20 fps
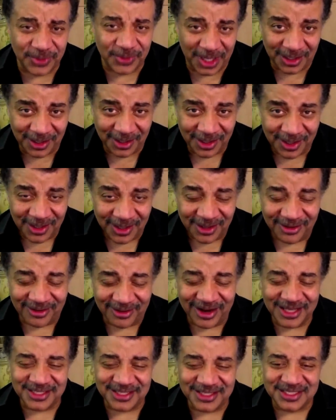it, all
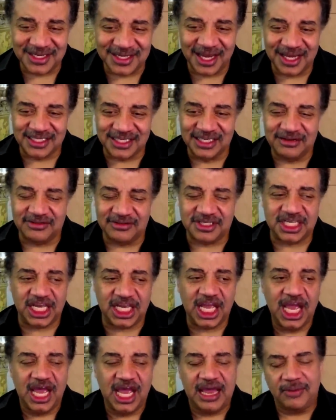right, science literacy.